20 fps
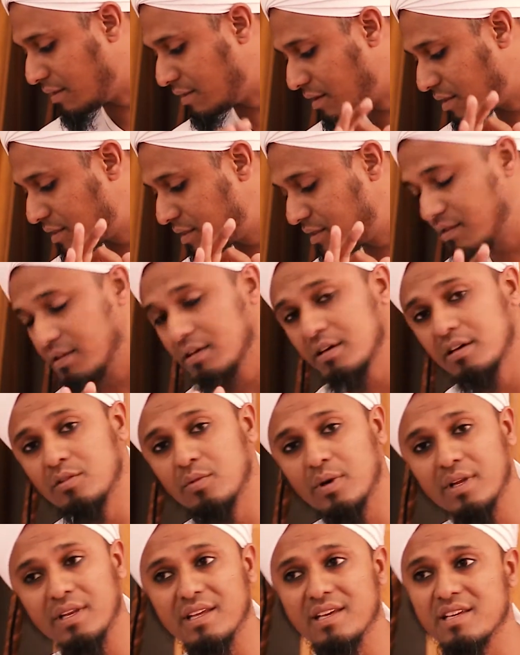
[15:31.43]
the third
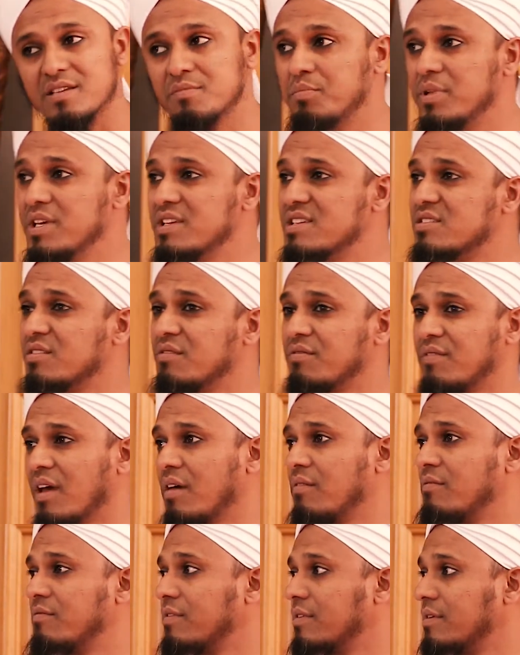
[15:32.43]
one is pieces of
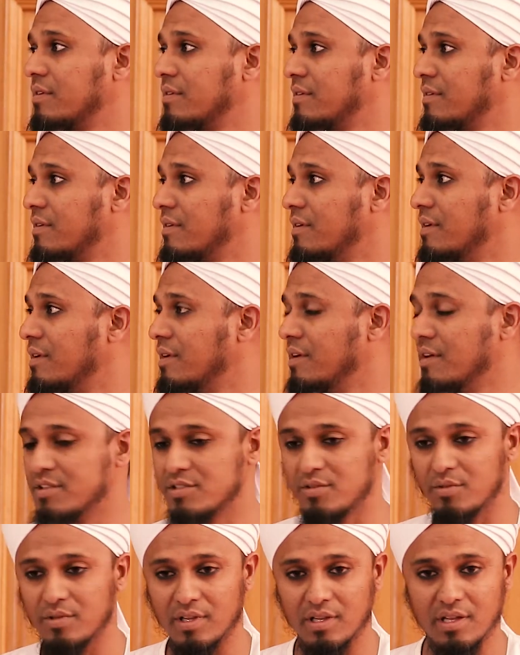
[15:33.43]
camphor.
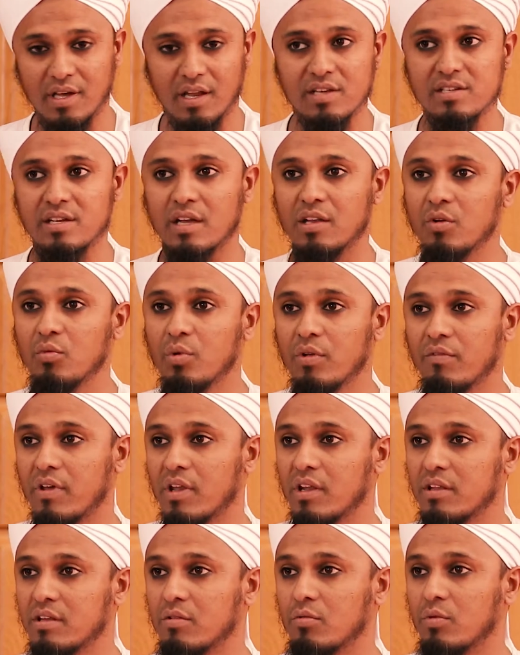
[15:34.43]
So they'll crush, I know we
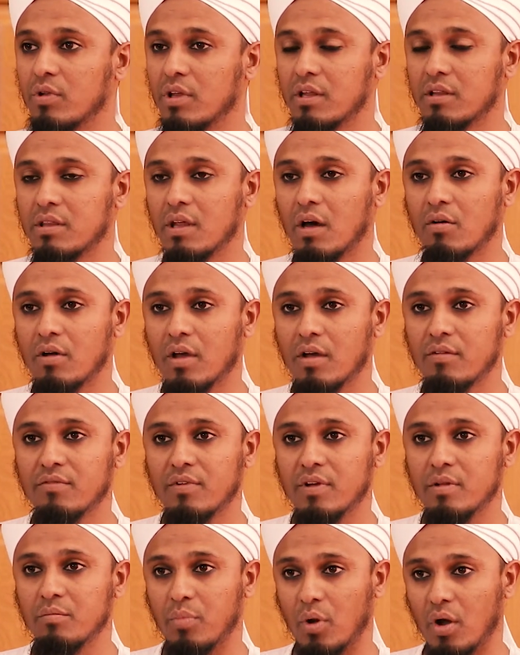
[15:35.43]
get our camphor
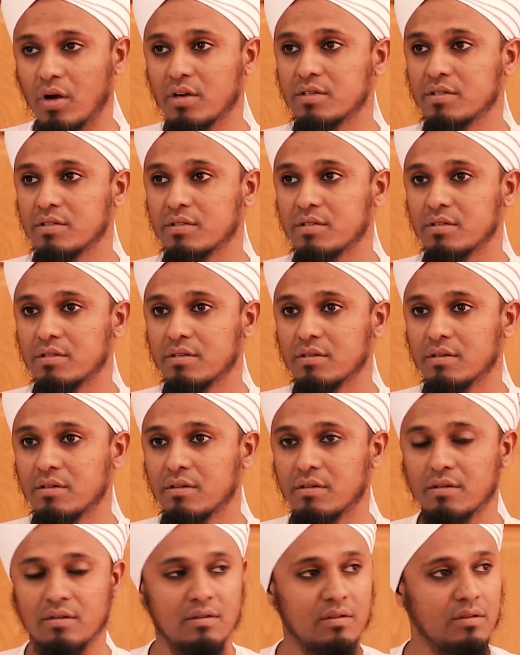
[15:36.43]
in blocks,
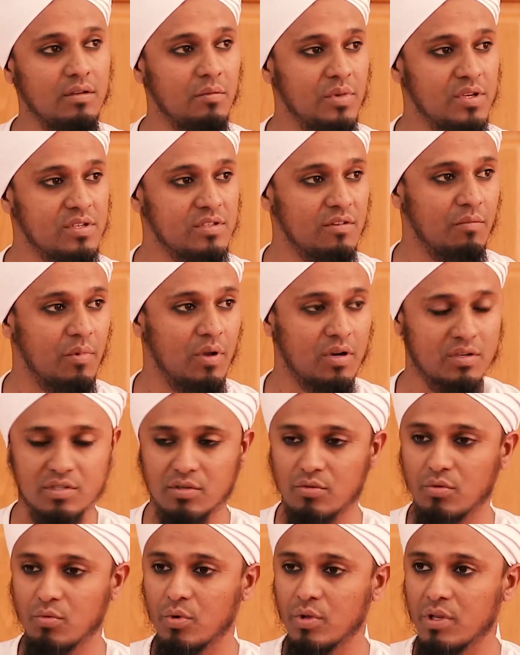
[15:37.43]
in pieces of blocks. So
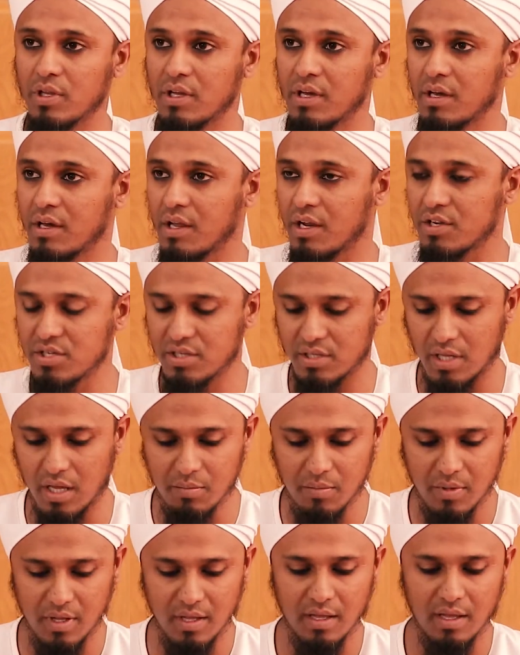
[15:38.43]
we'll crush it
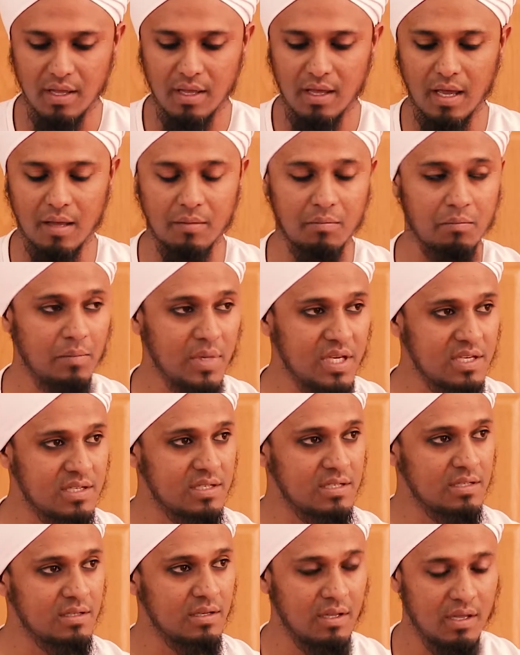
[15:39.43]
up and
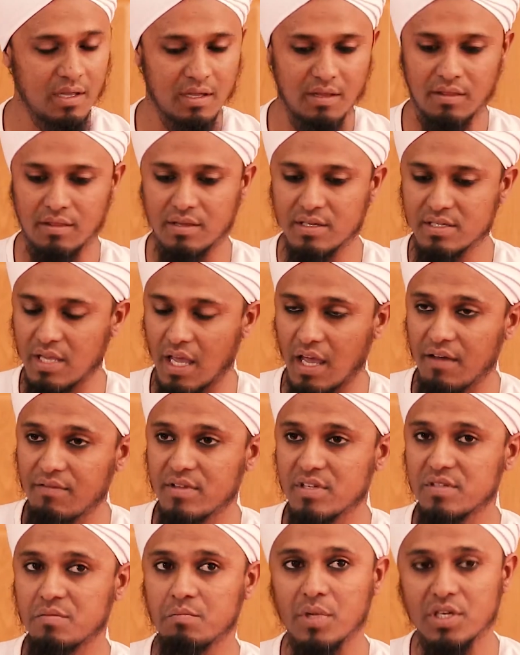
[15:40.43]
have
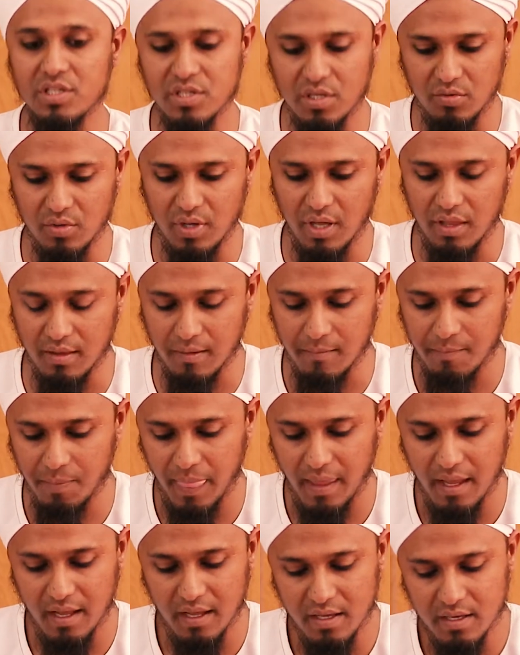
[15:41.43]
this mixture together.
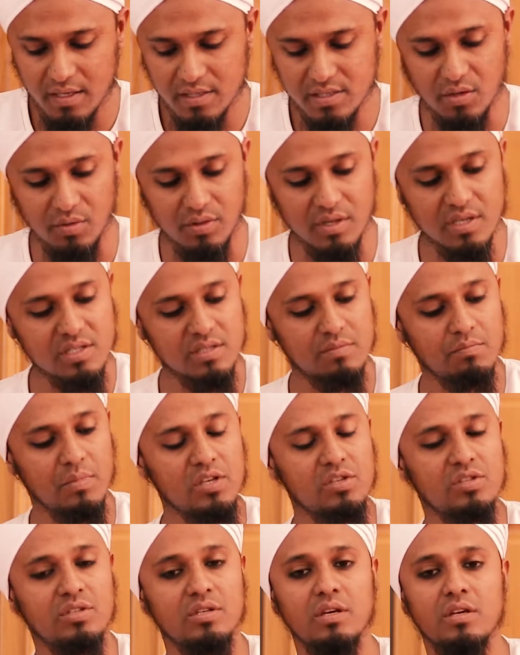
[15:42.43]
So this
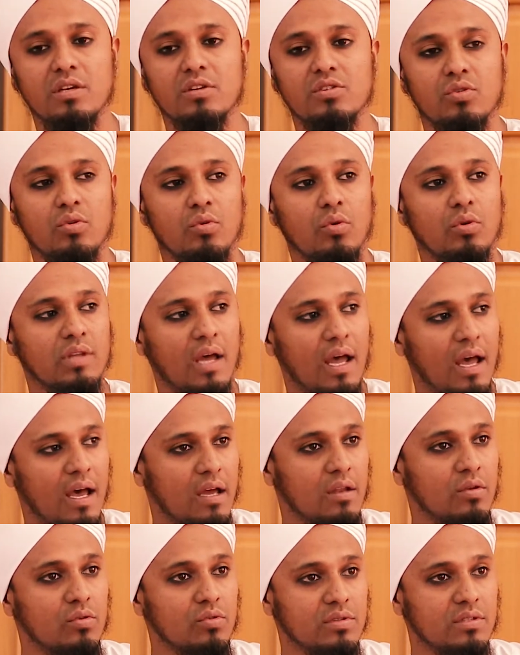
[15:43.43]
mixture is called
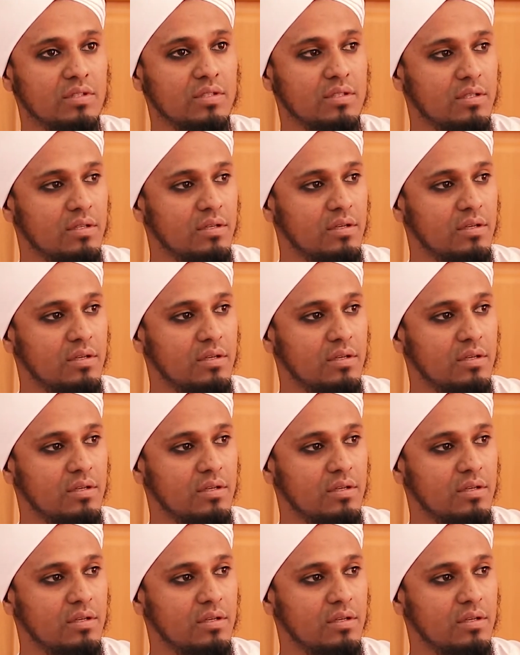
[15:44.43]
hanut.